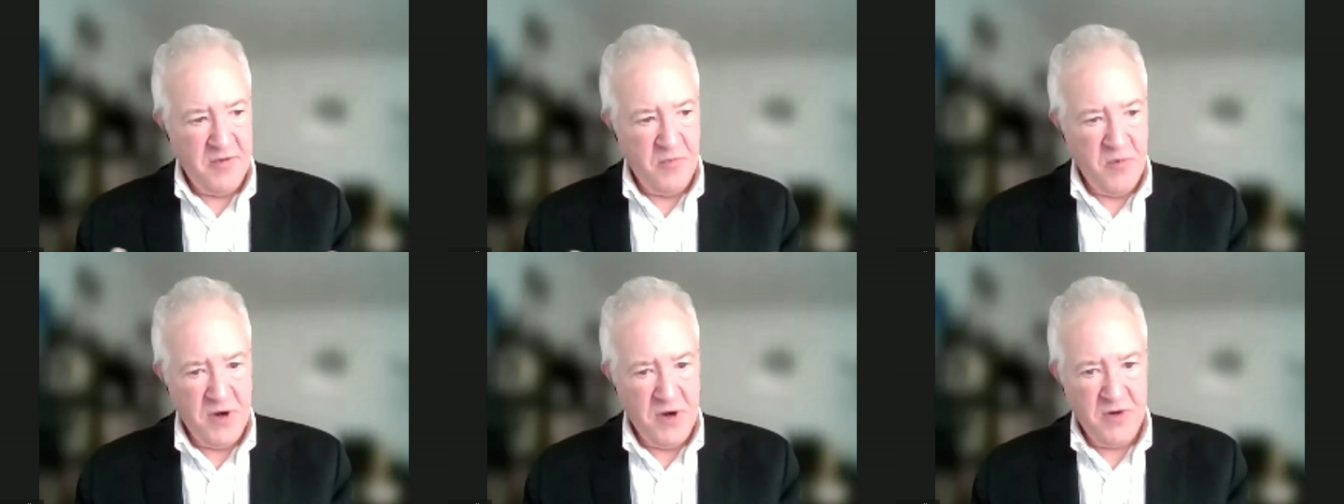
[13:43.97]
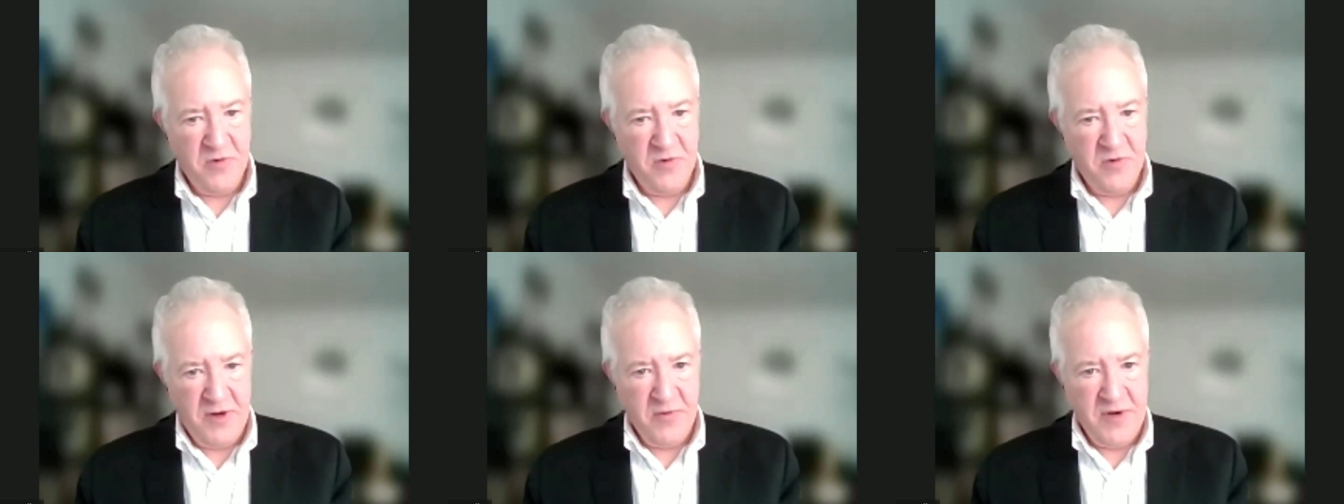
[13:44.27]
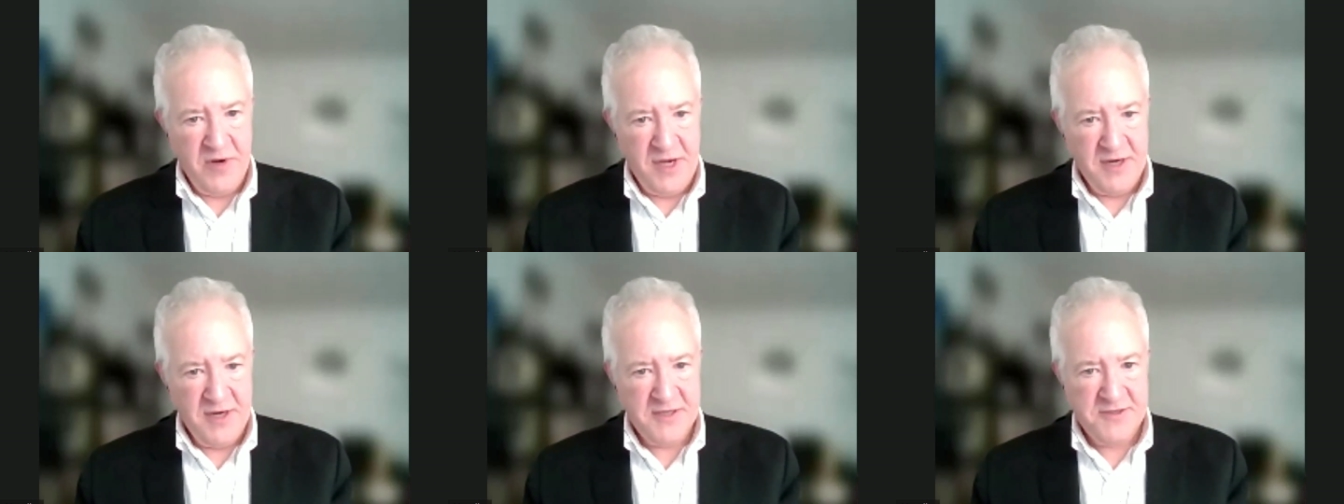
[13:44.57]
what a
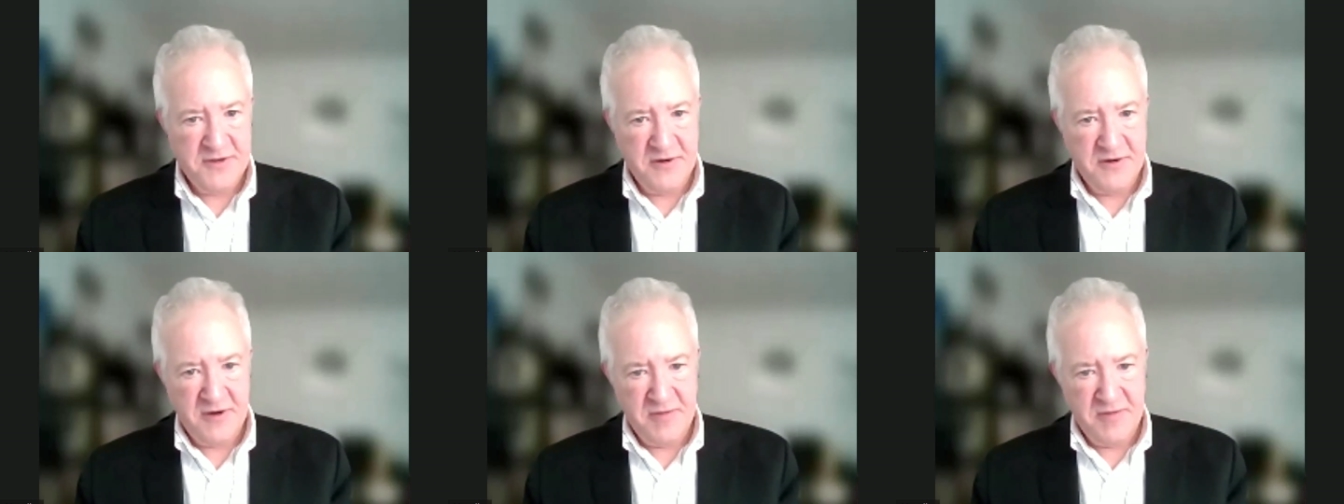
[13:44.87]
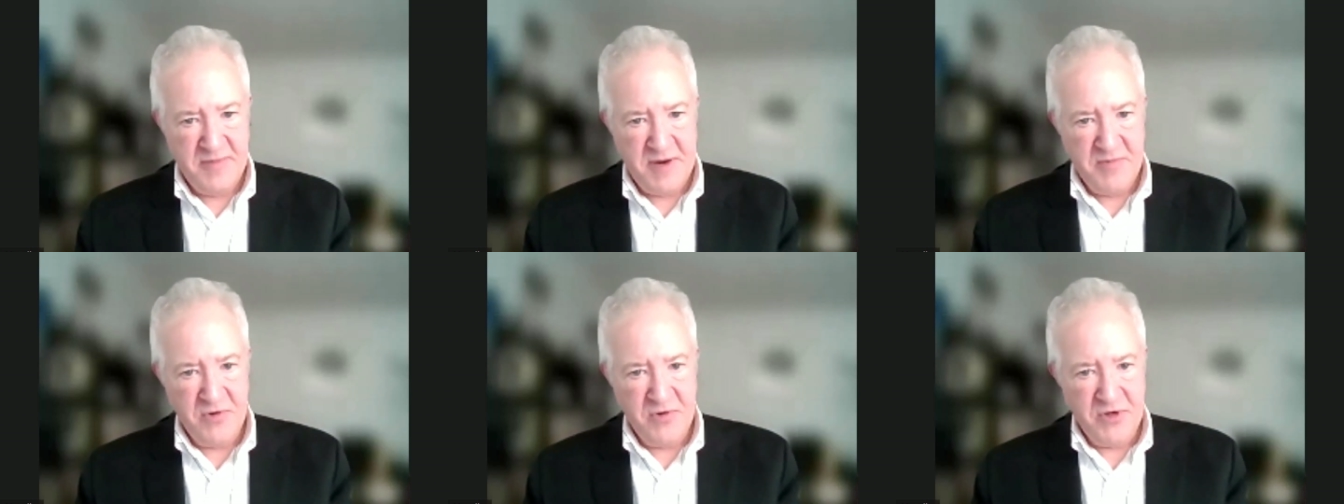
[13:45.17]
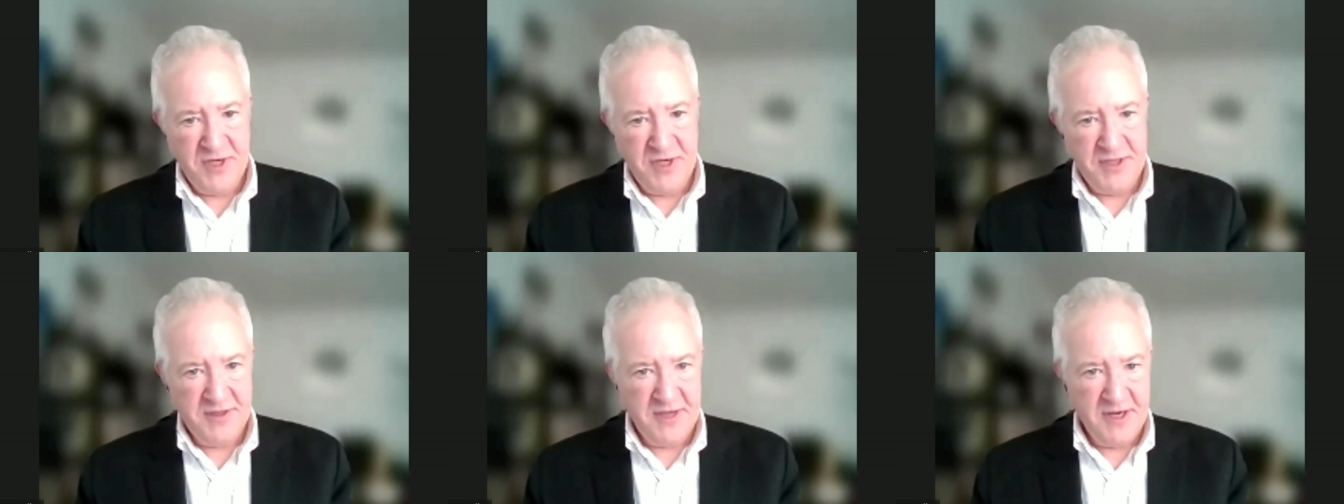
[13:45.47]
great way to sort of
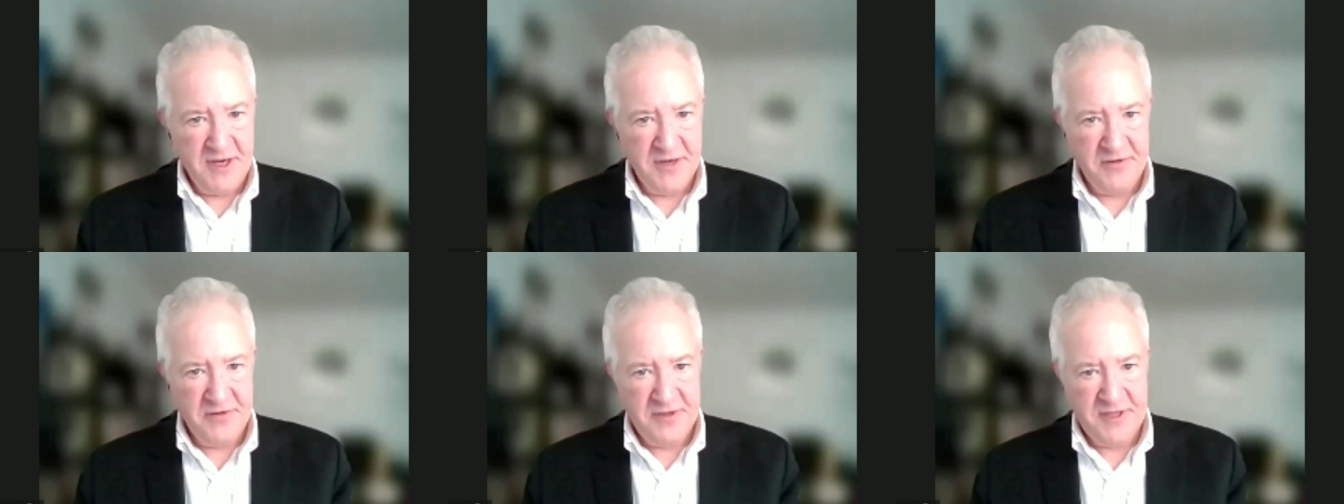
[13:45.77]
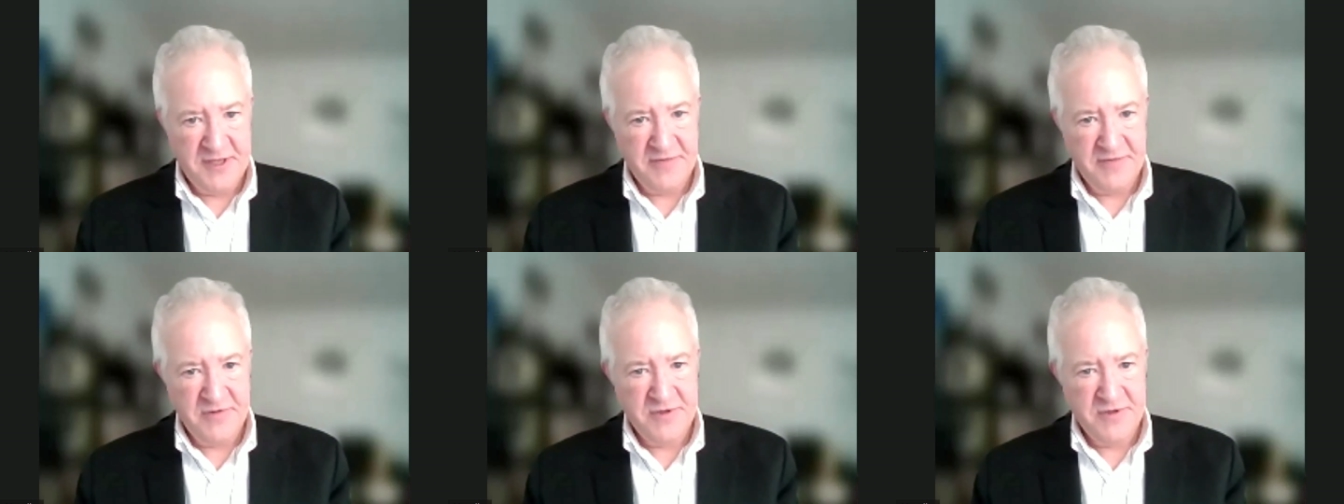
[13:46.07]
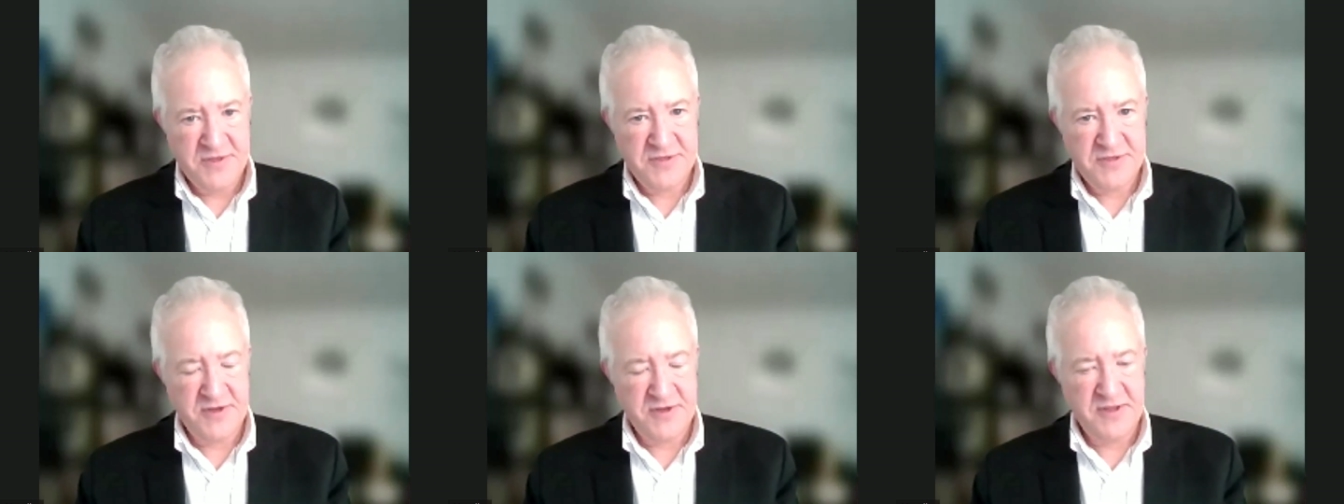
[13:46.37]
commemorate the 100th
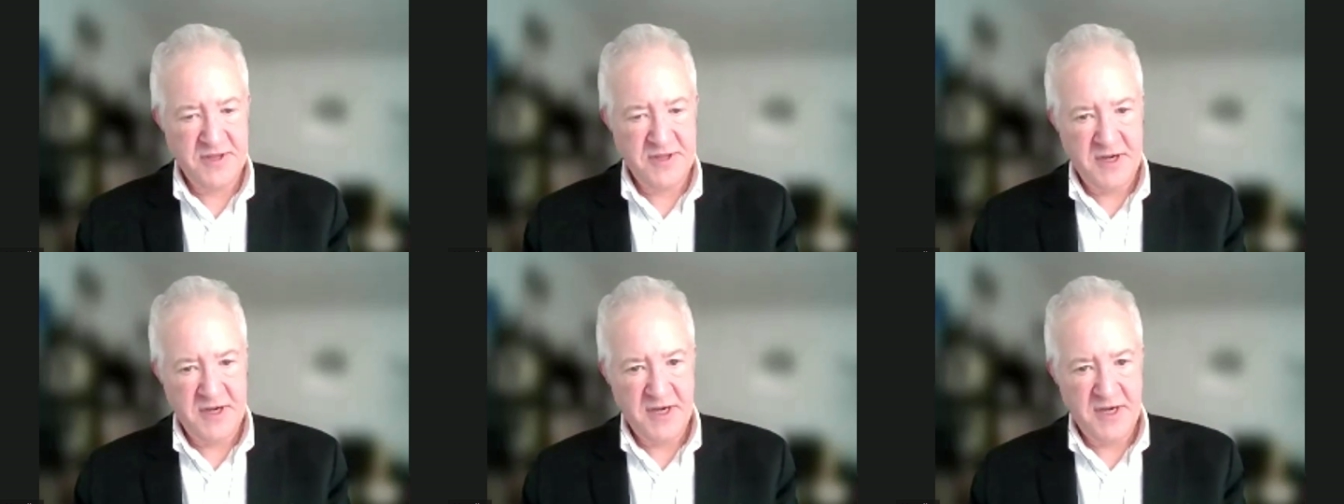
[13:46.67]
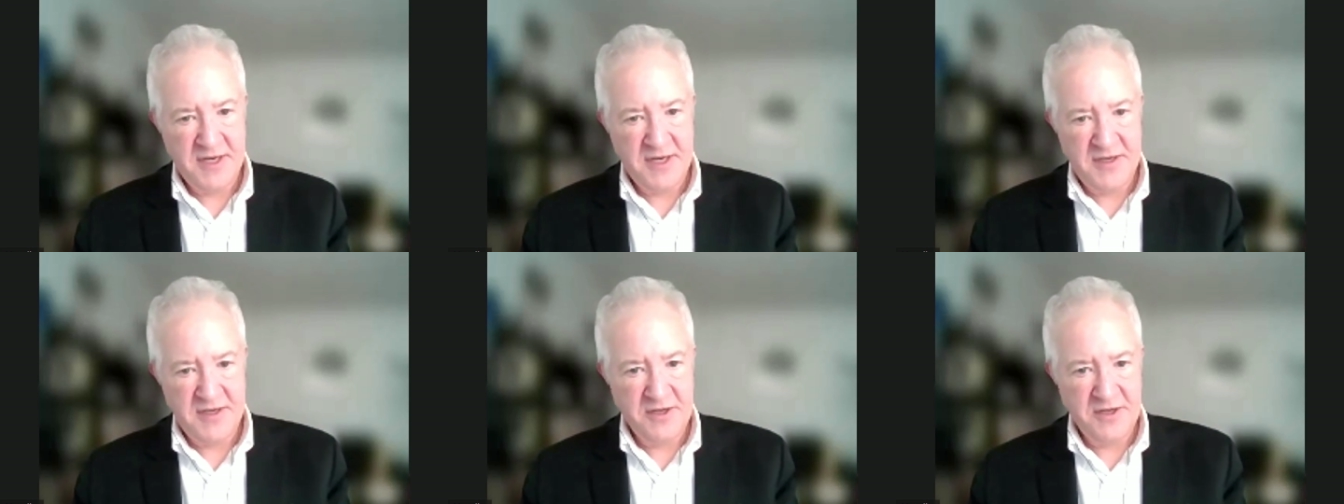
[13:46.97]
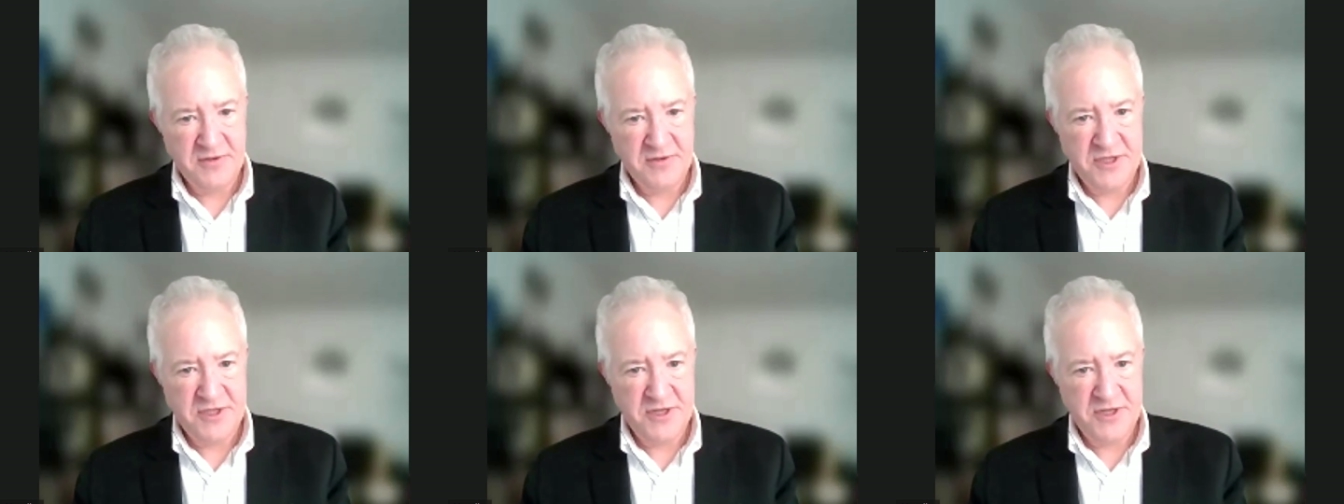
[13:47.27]
anniversary that I,
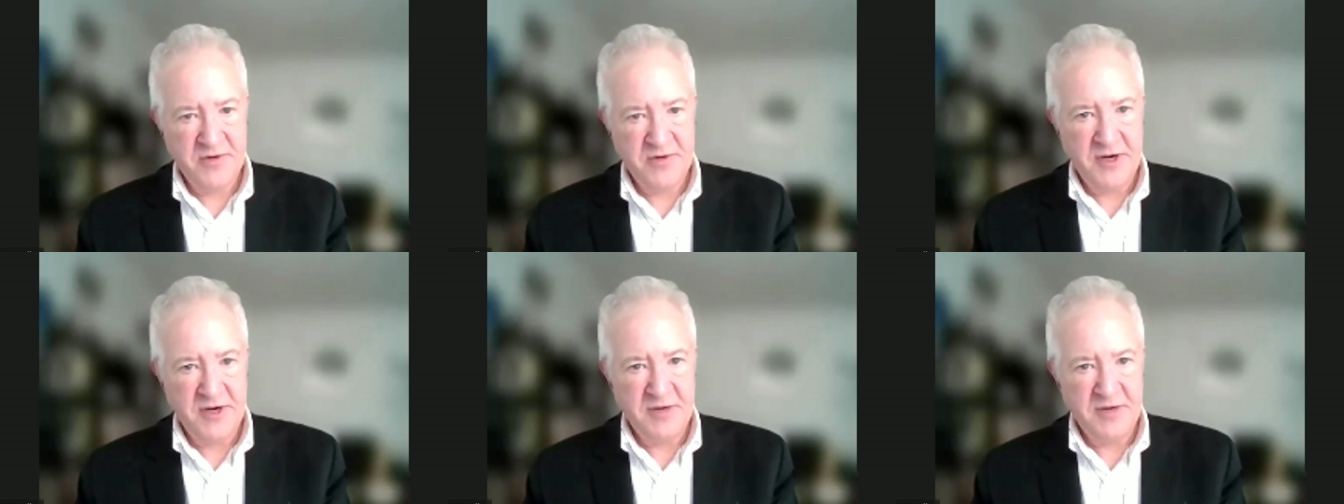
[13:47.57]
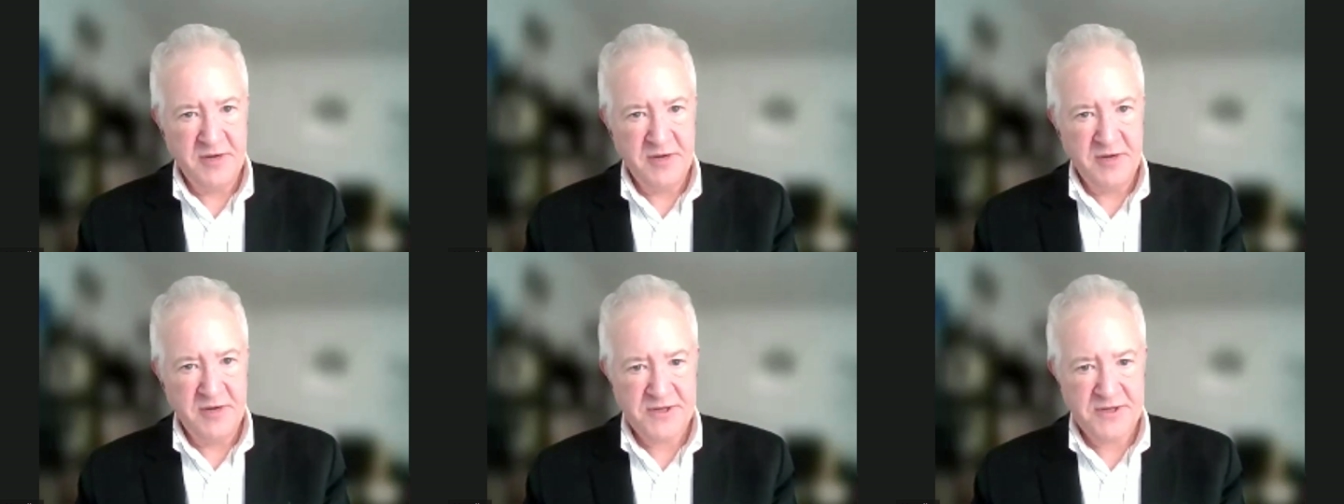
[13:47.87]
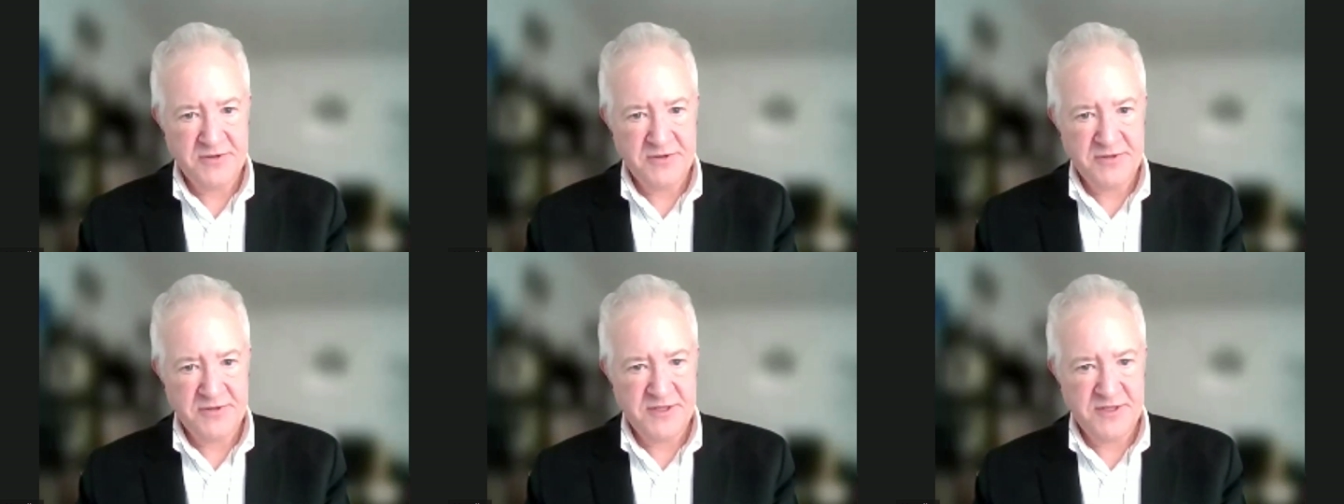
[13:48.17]
you know, she could write a
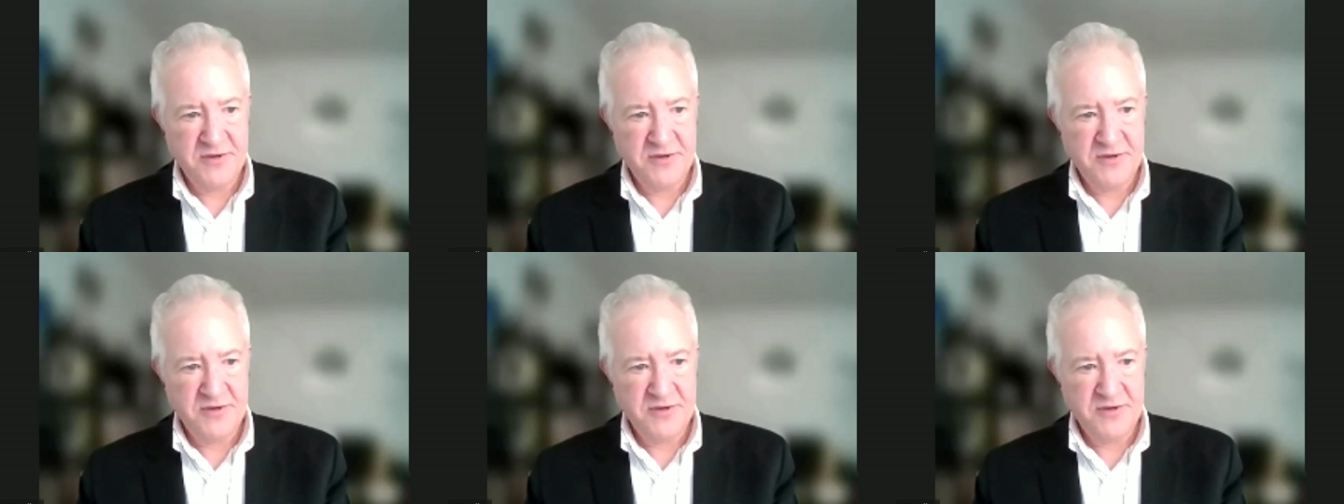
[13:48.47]
musical.